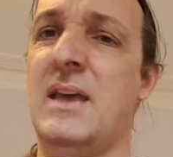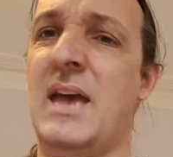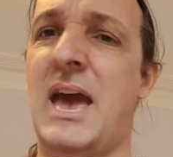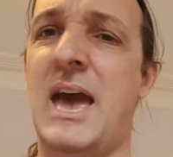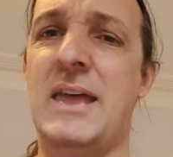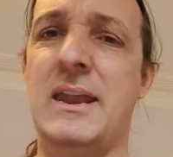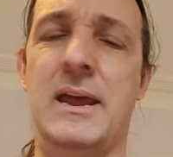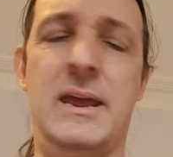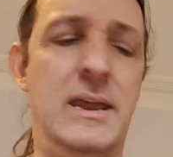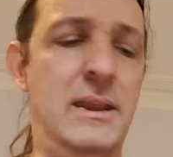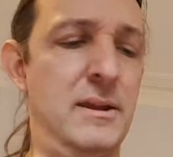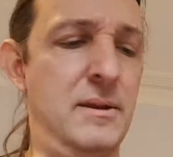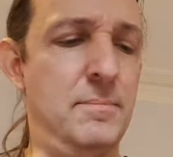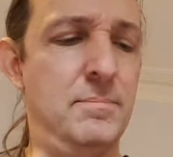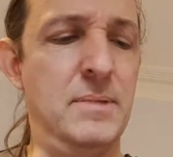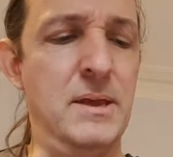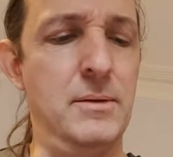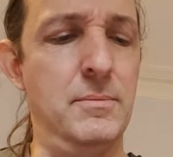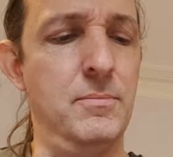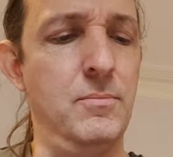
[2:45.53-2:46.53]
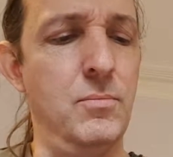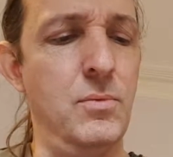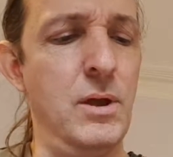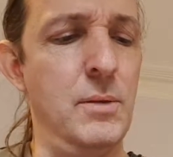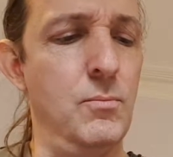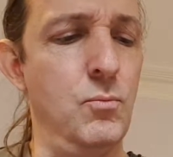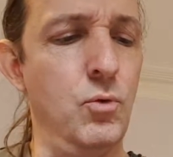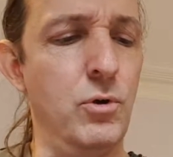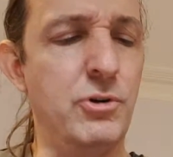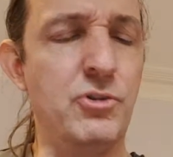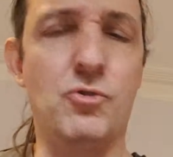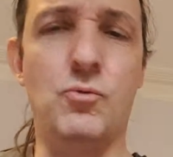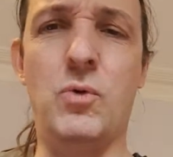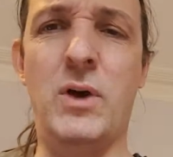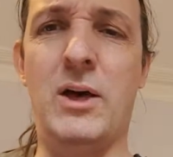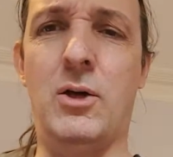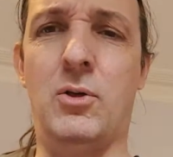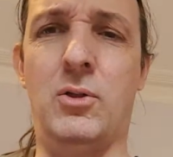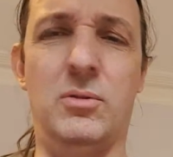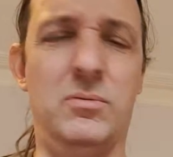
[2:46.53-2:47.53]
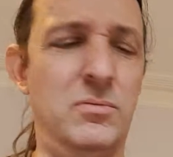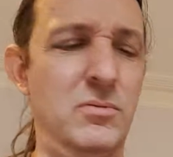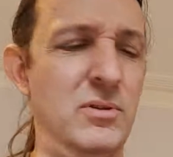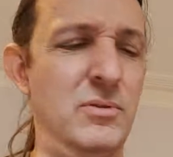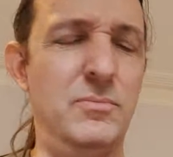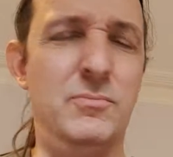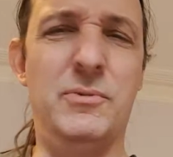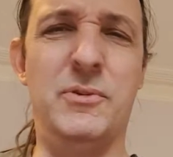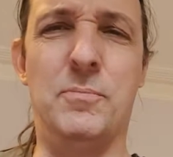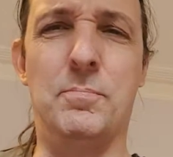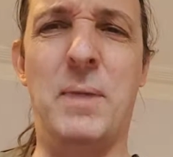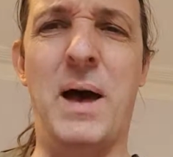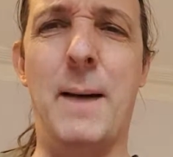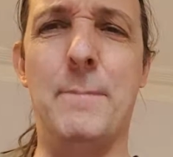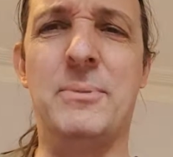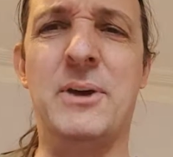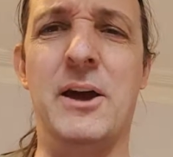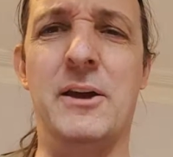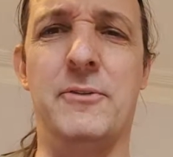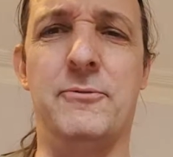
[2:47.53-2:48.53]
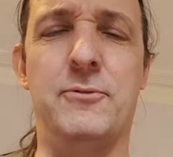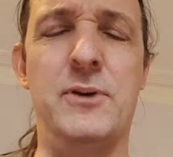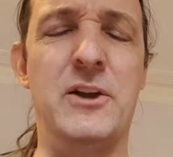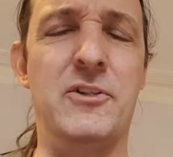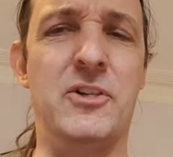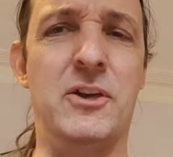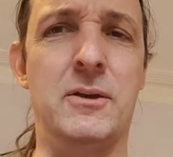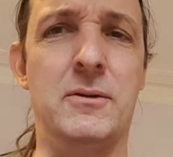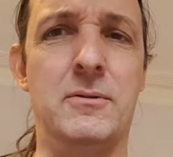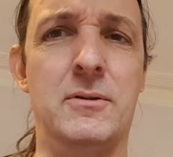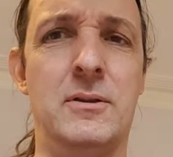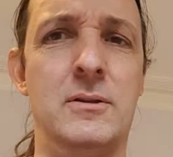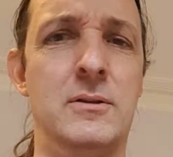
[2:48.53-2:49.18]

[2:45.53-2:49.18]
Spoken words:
And it works well with bop kind of phrasing.